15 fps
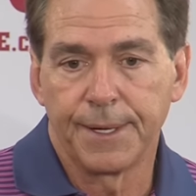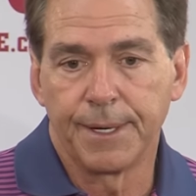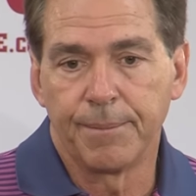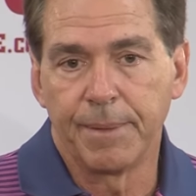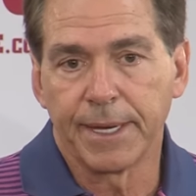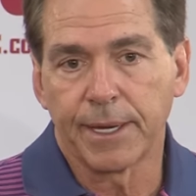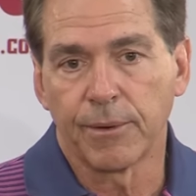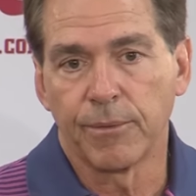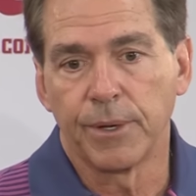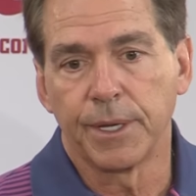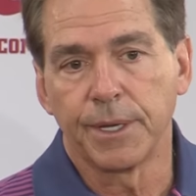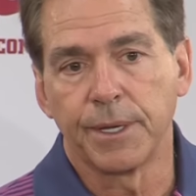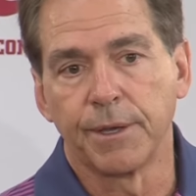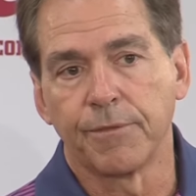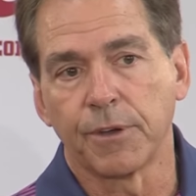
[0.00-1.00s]
make it
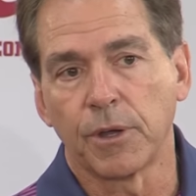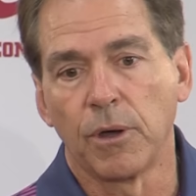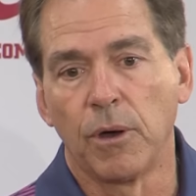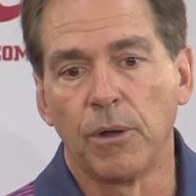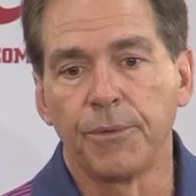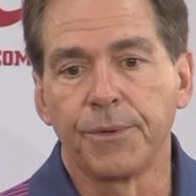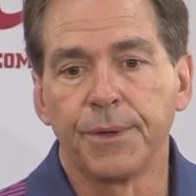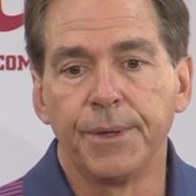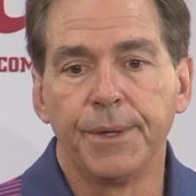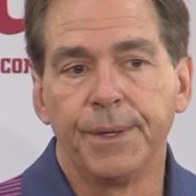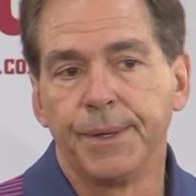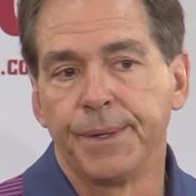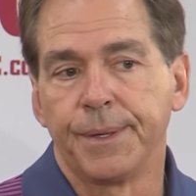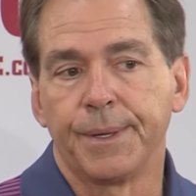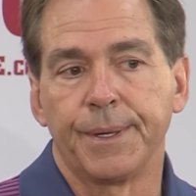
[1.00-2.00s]
really difficult.
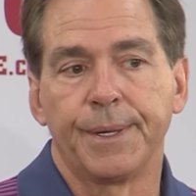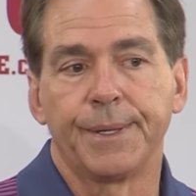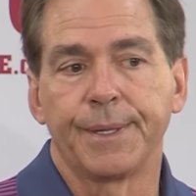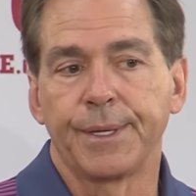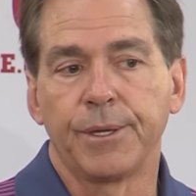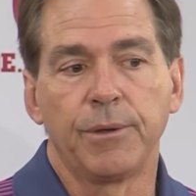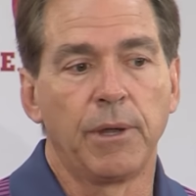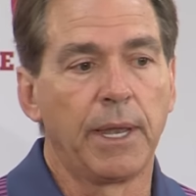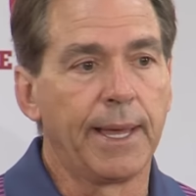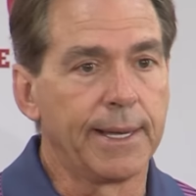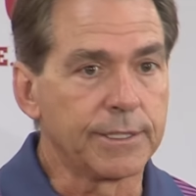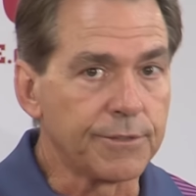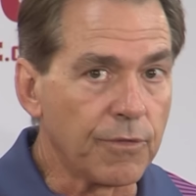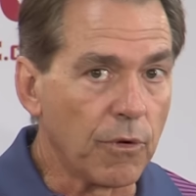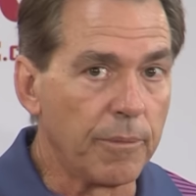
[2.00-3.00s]
They
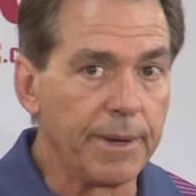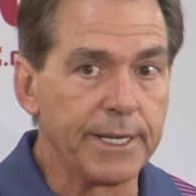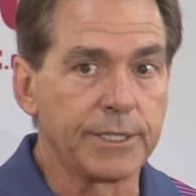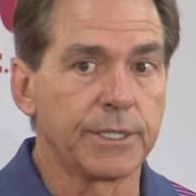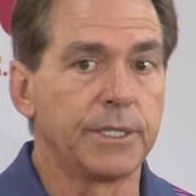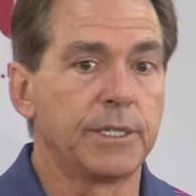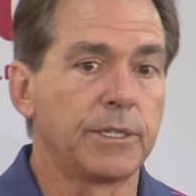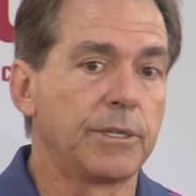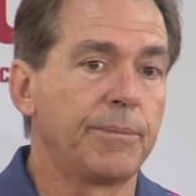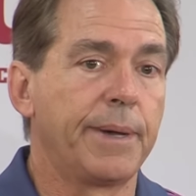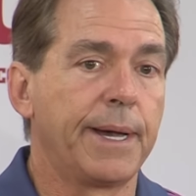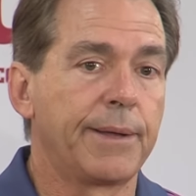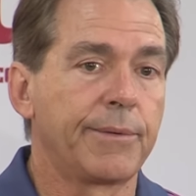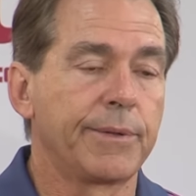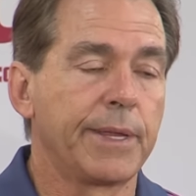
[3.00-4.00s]
utilize formation into the
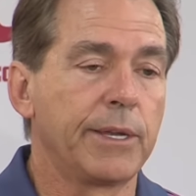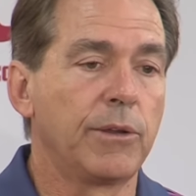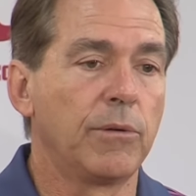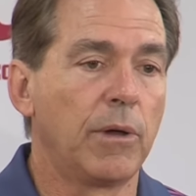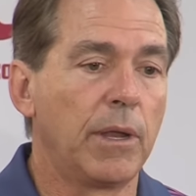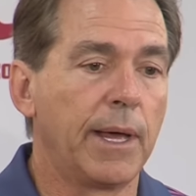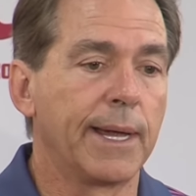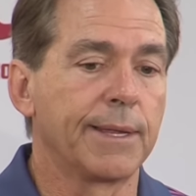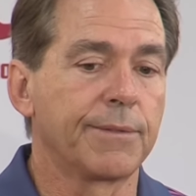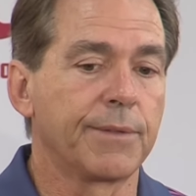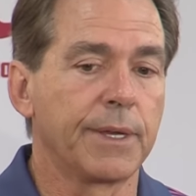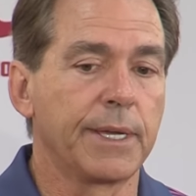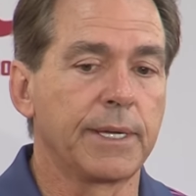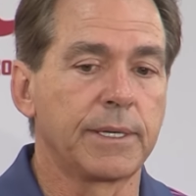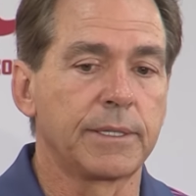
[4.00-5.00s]
boundary. They do a lot of
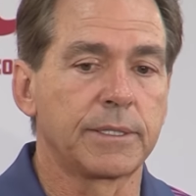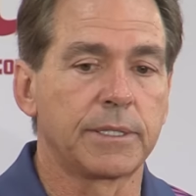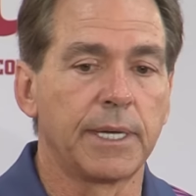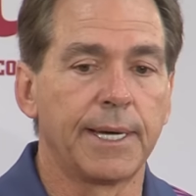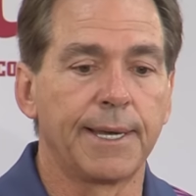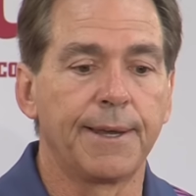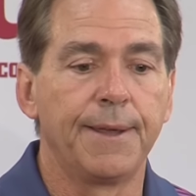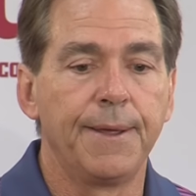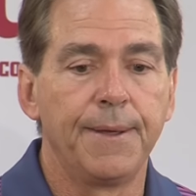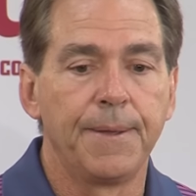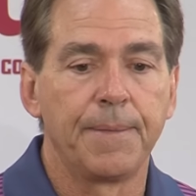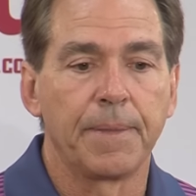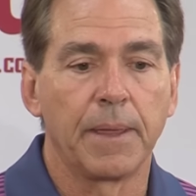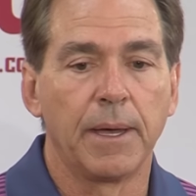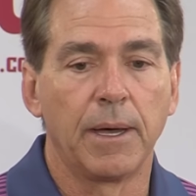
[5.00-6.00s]
things that
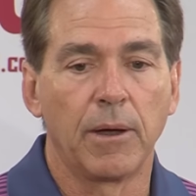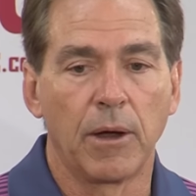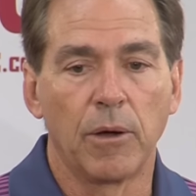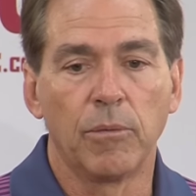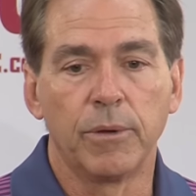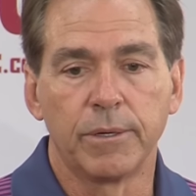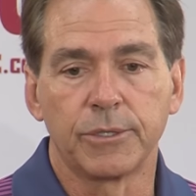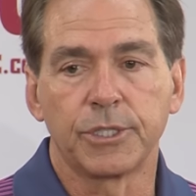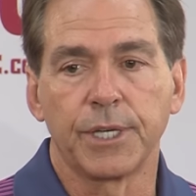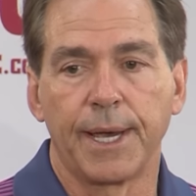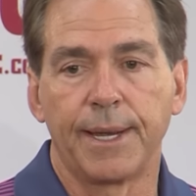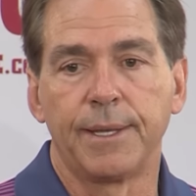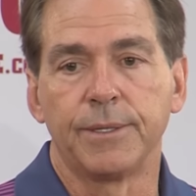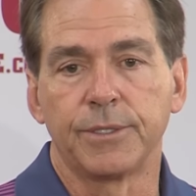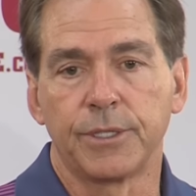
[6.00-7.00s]
are real
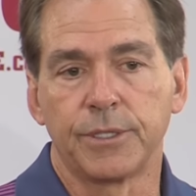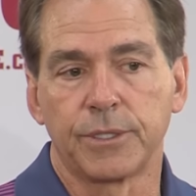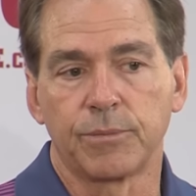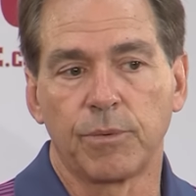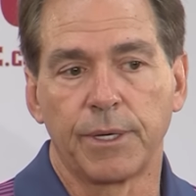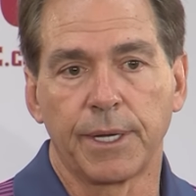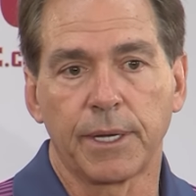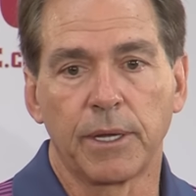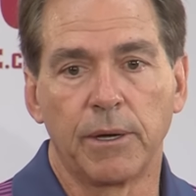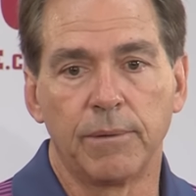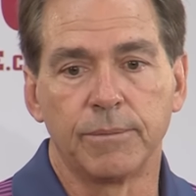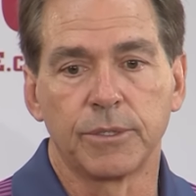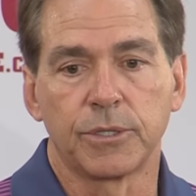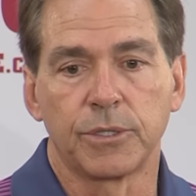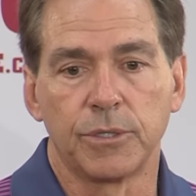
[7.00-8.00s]
challenges when it
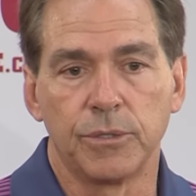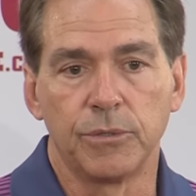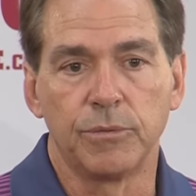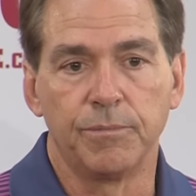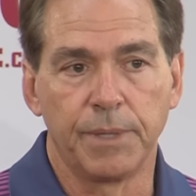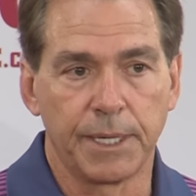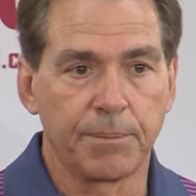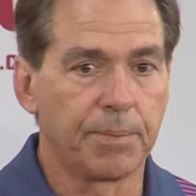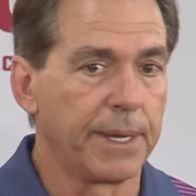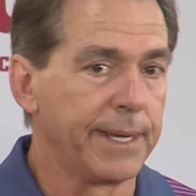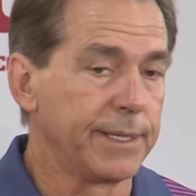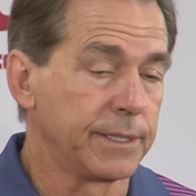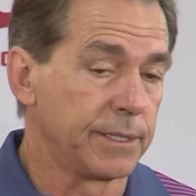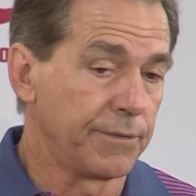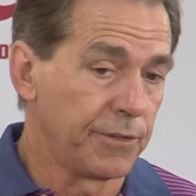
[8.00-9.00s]
comes to big
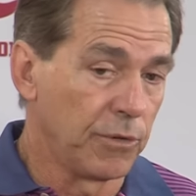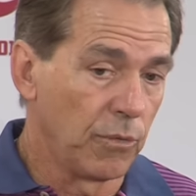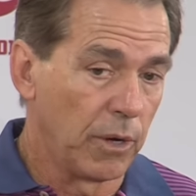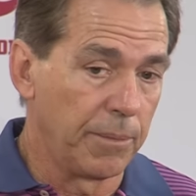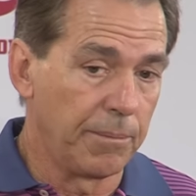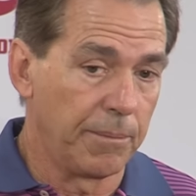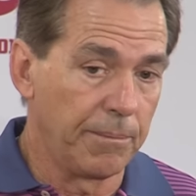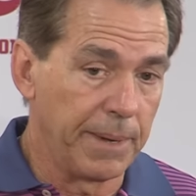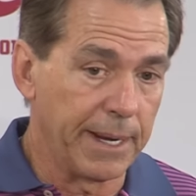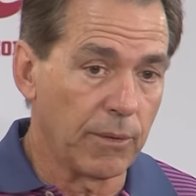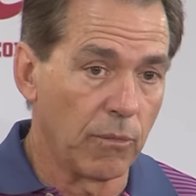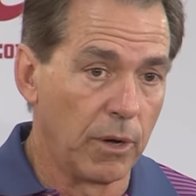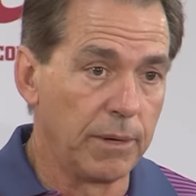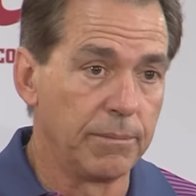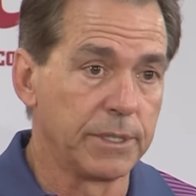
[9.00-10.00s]
plays. And if you want to make
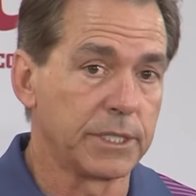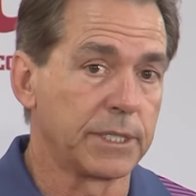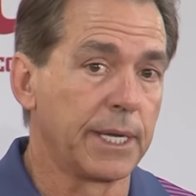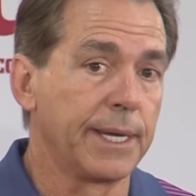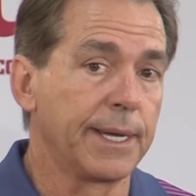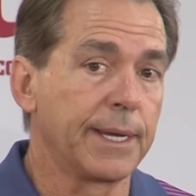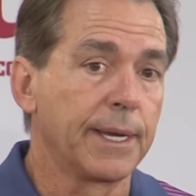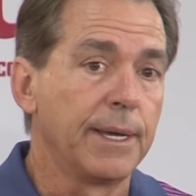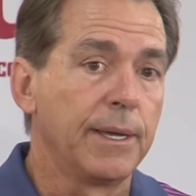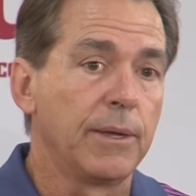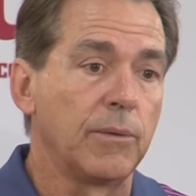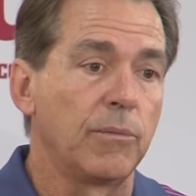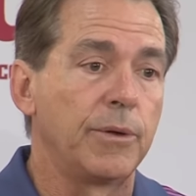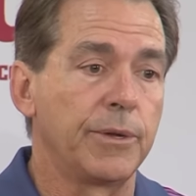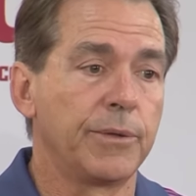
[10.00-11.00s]
one mistake
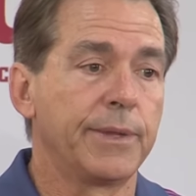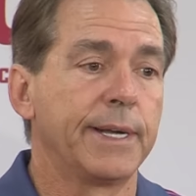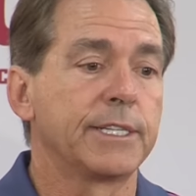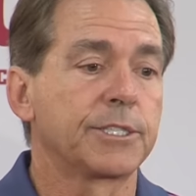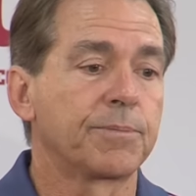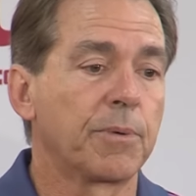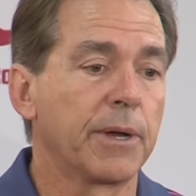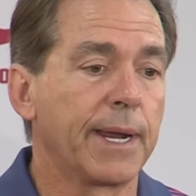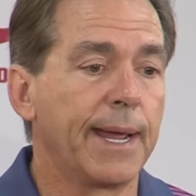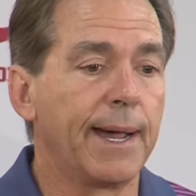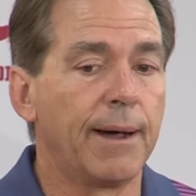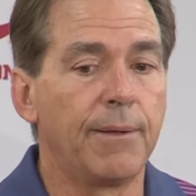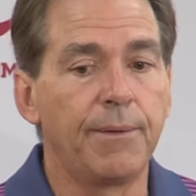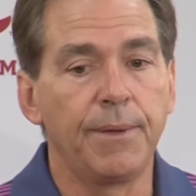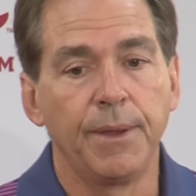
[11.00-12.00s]
when you're that spread
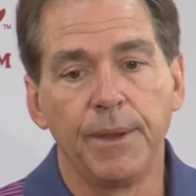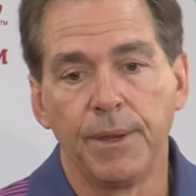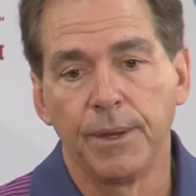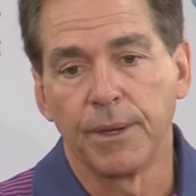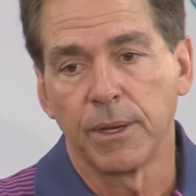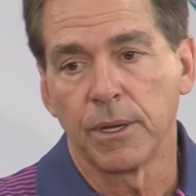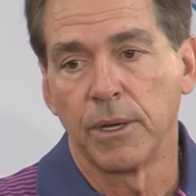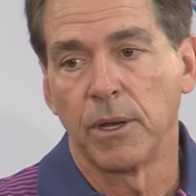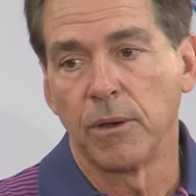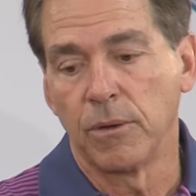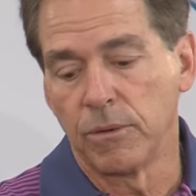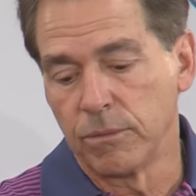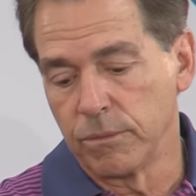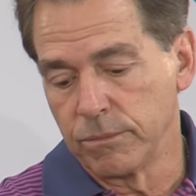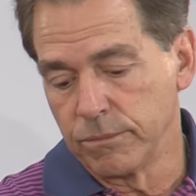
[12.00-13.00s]
out, you
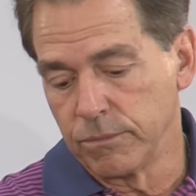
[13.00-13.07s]
know,